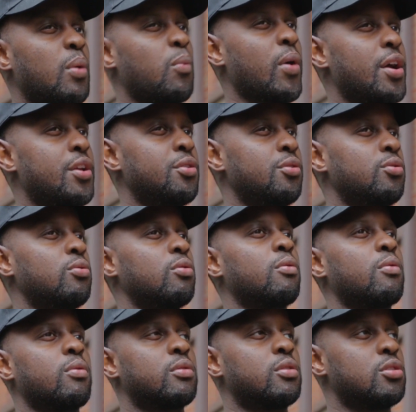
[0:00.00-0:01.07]
Where in New York
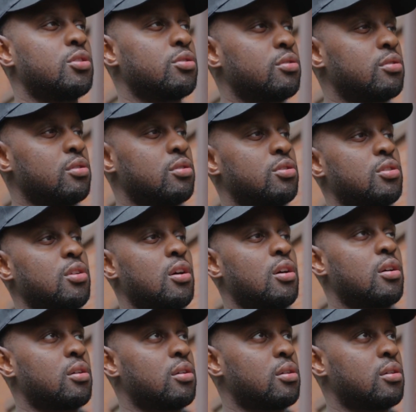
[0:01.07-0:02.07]
did you start?